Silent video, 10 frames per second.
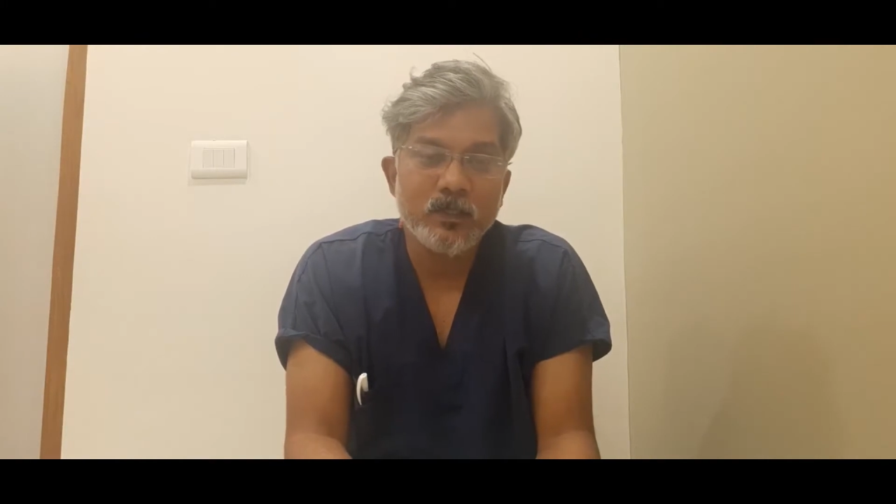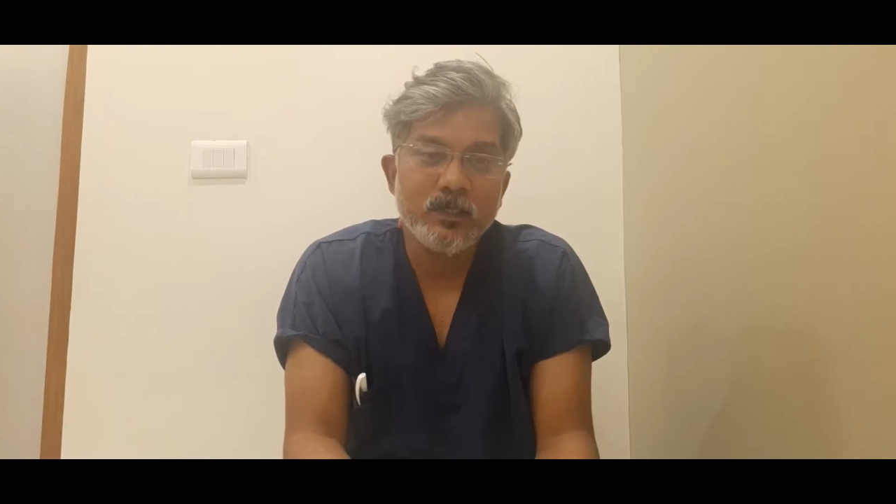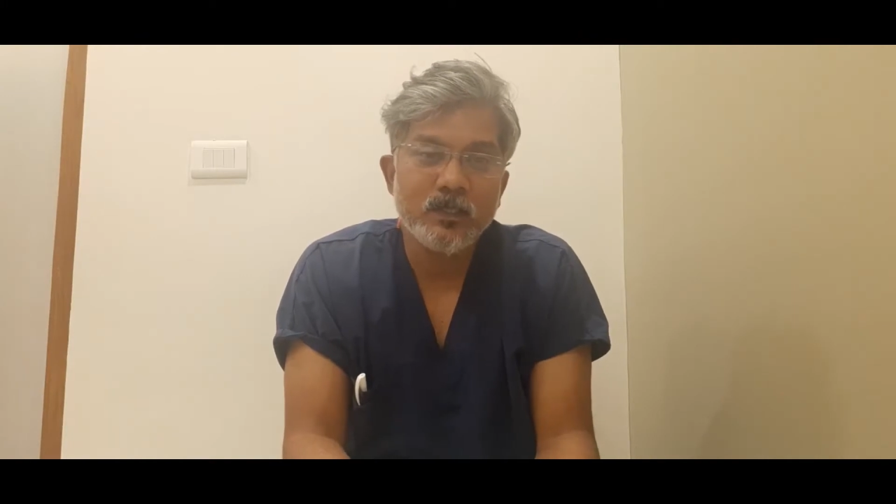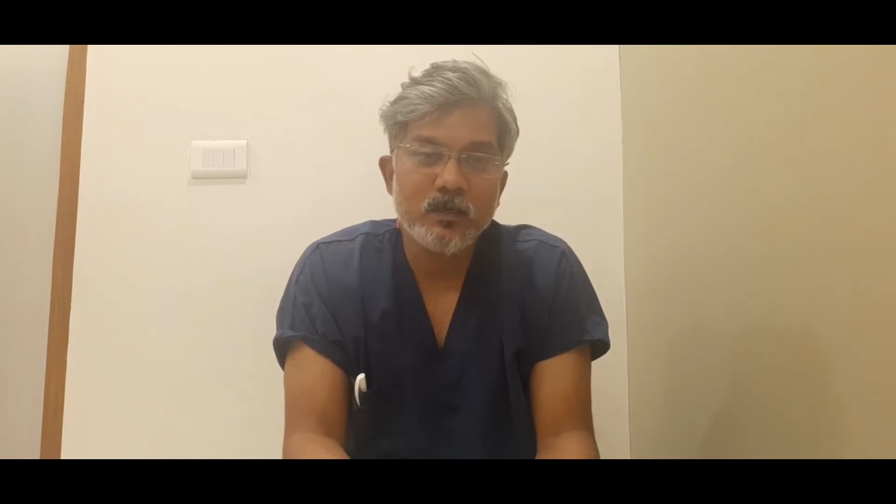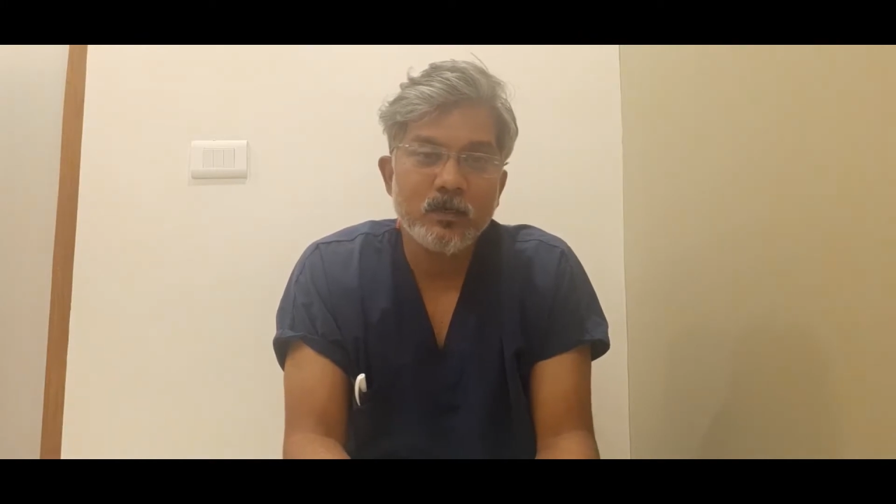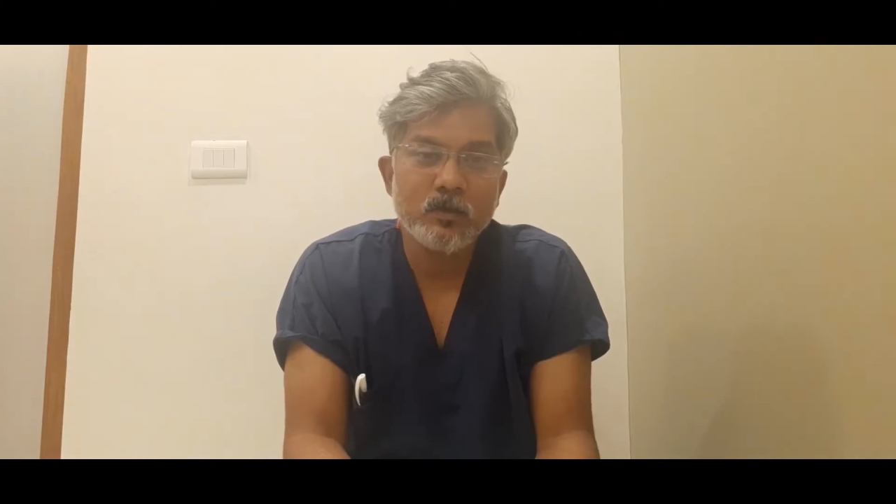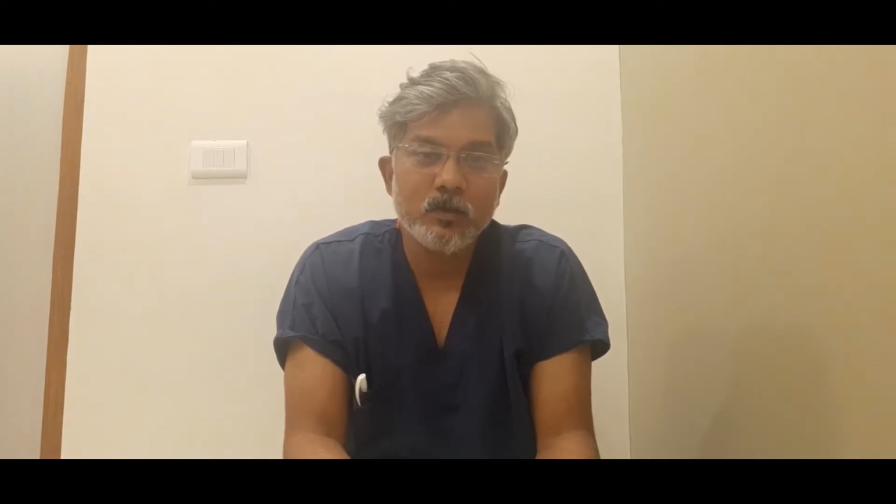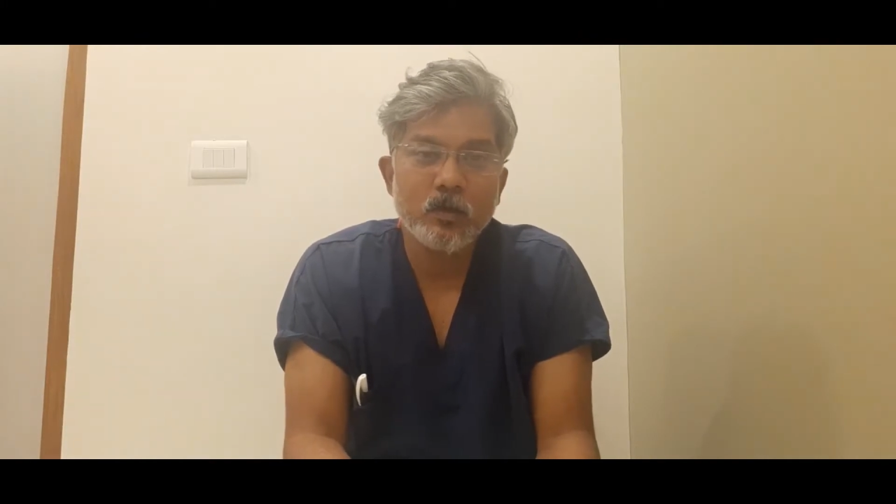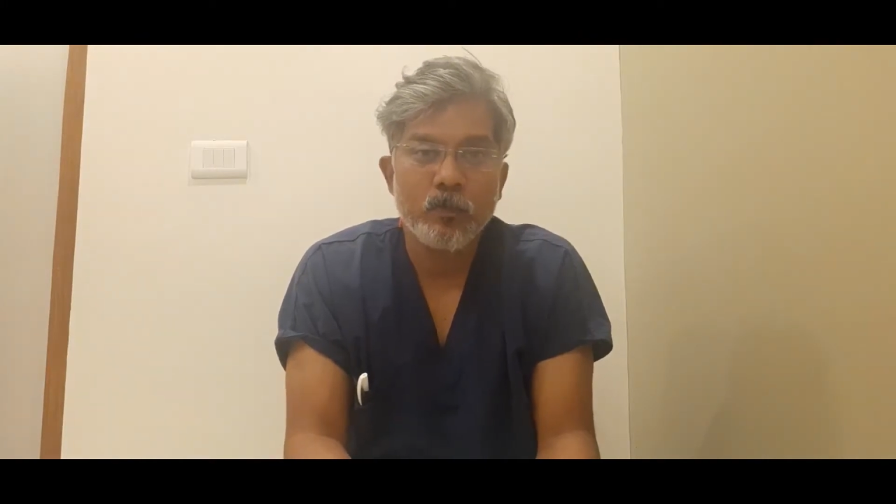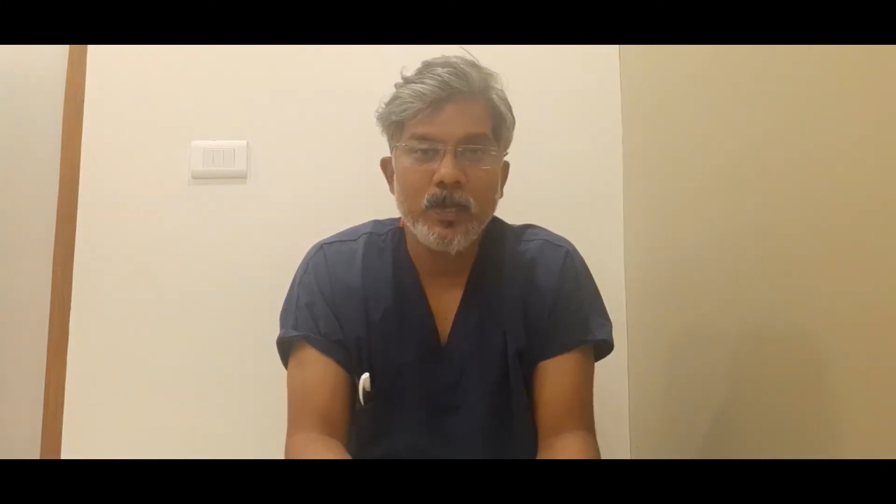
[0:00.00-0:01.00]
These include
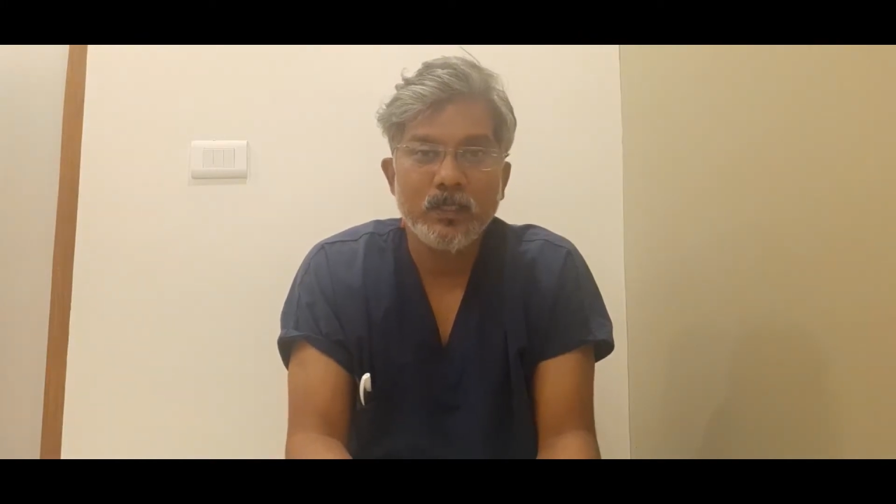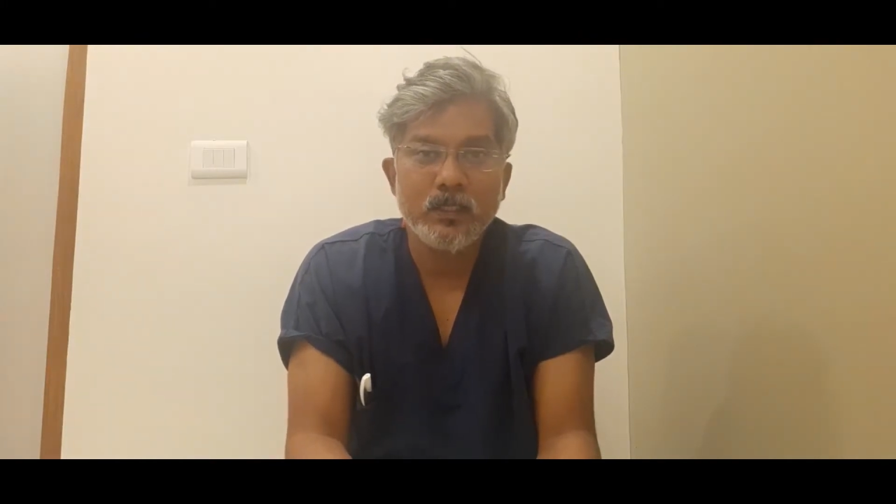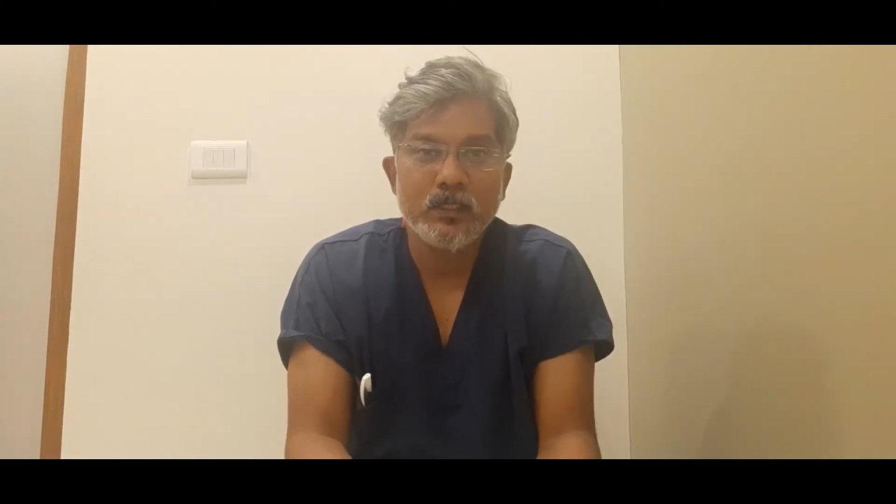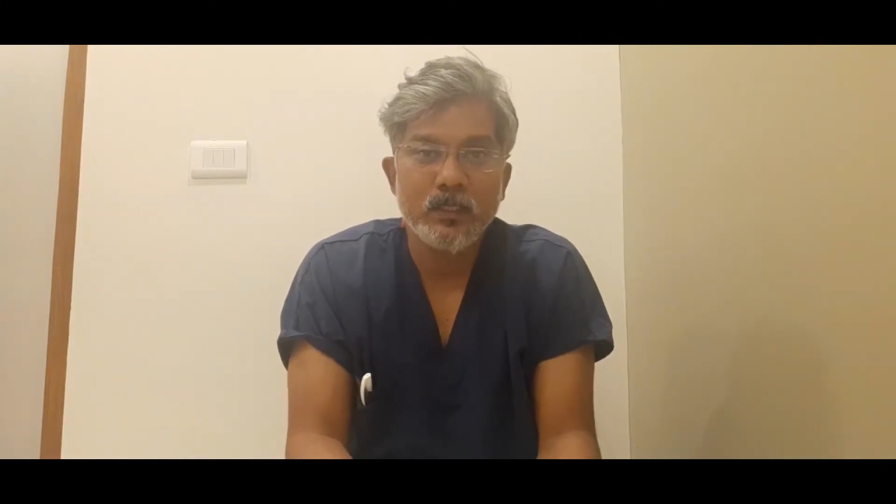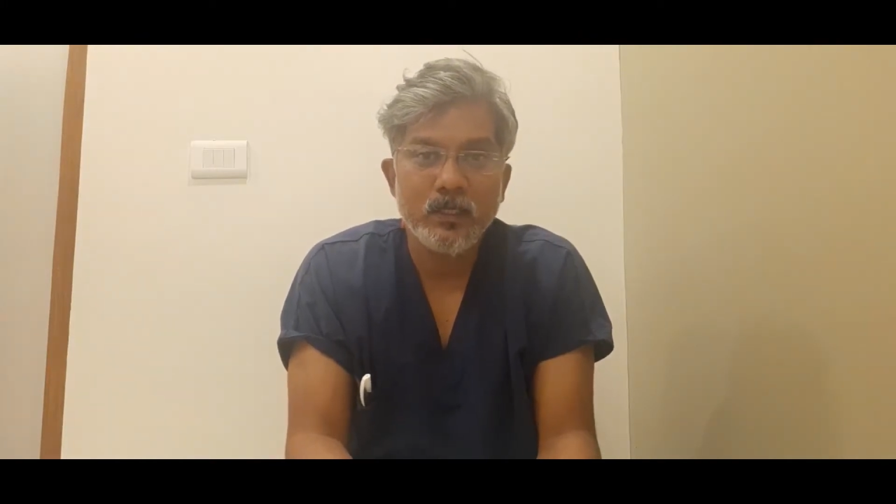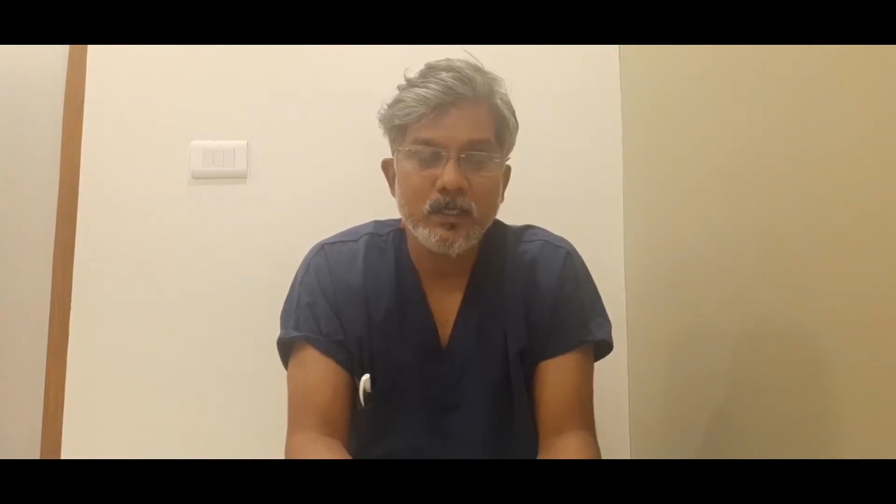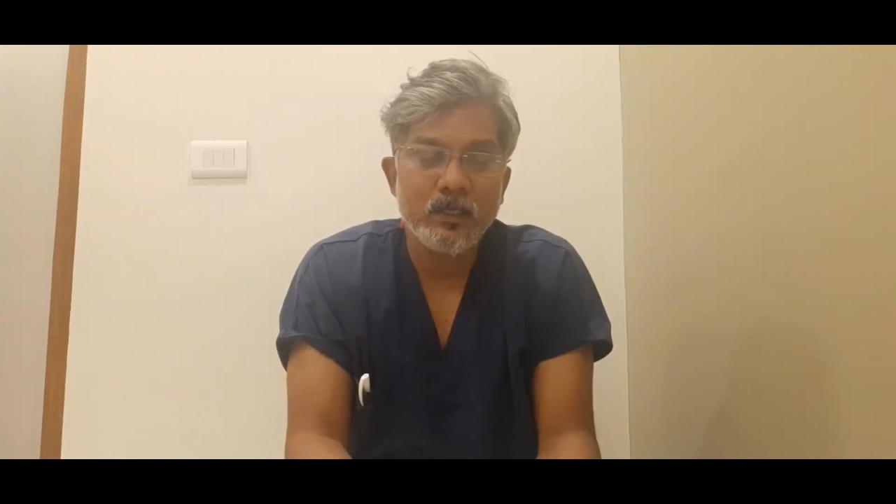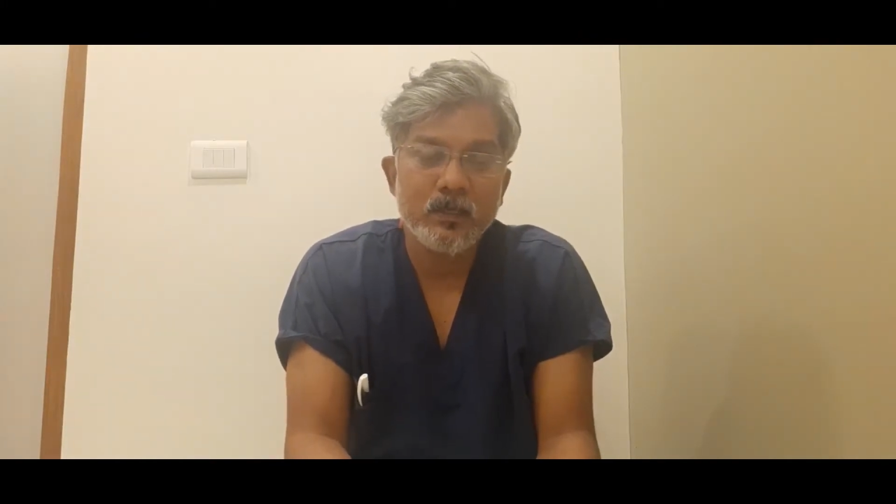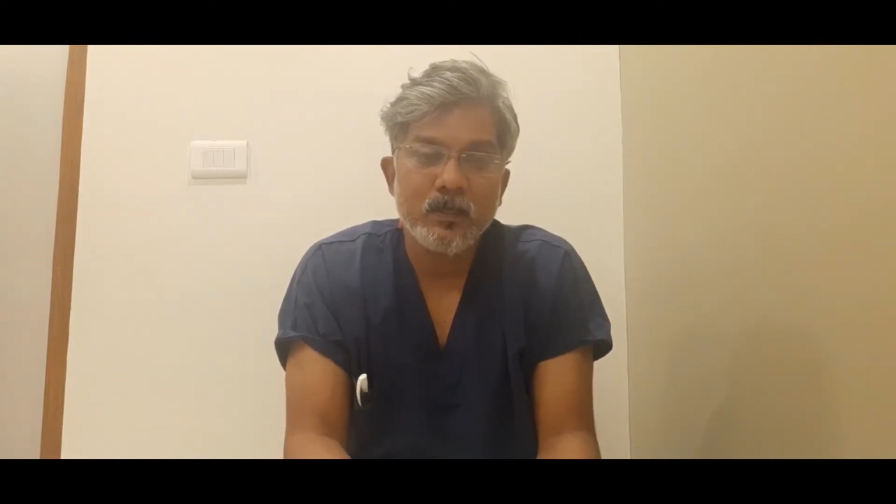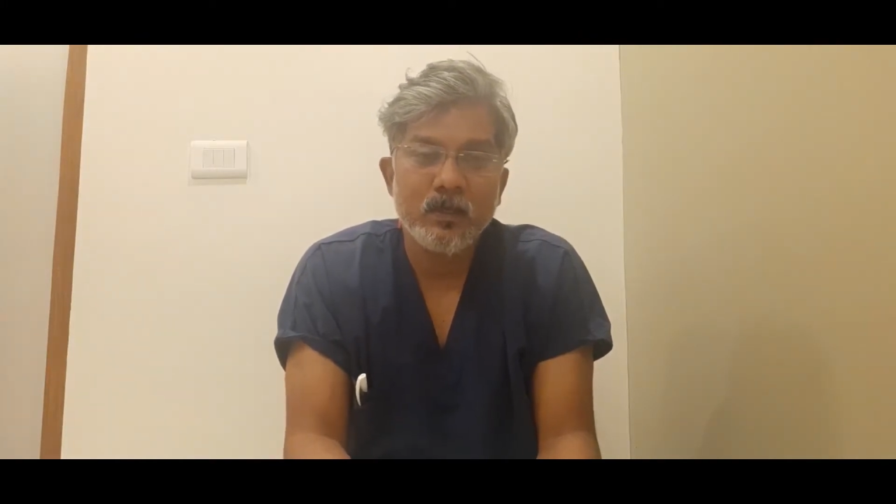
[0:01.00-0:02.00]
obesity,